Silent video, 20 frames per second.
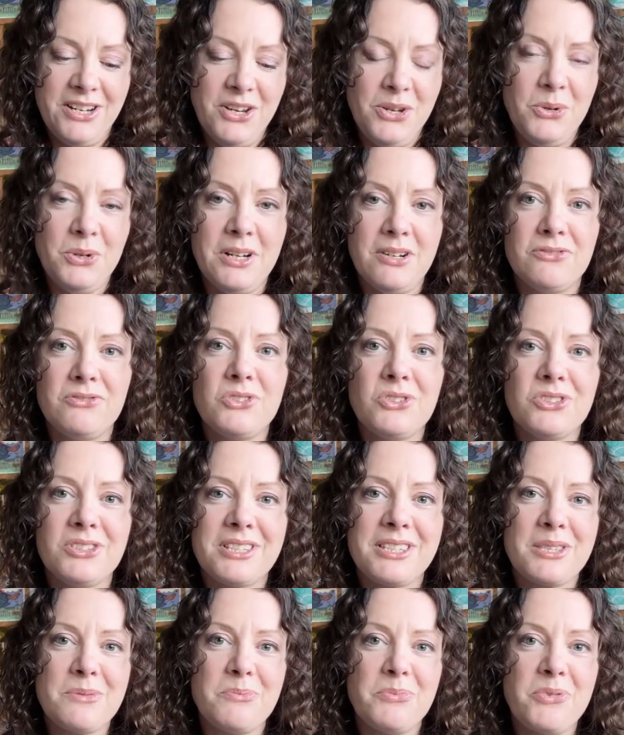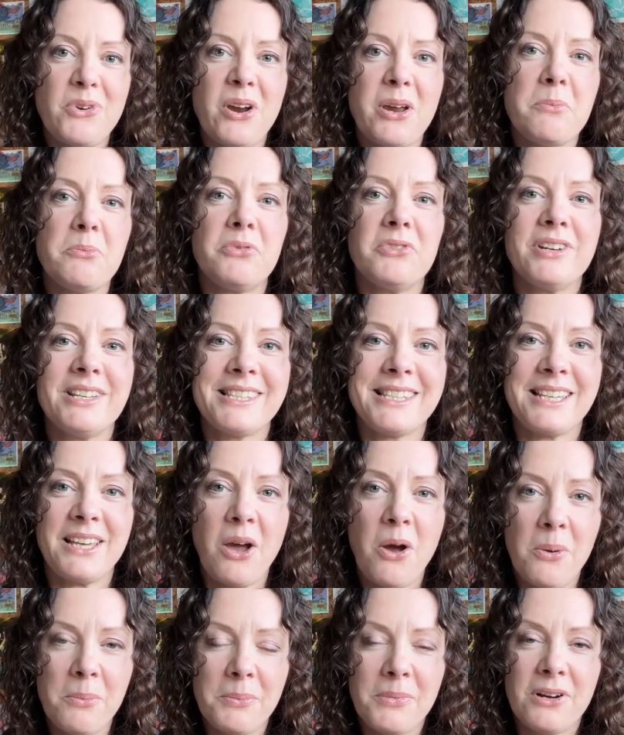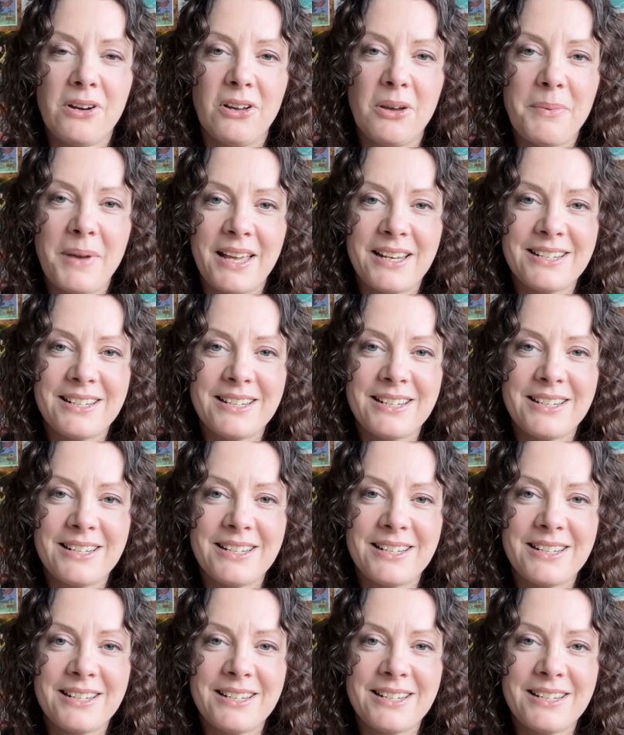Nuala runs the Bright and Breezy Comp Club,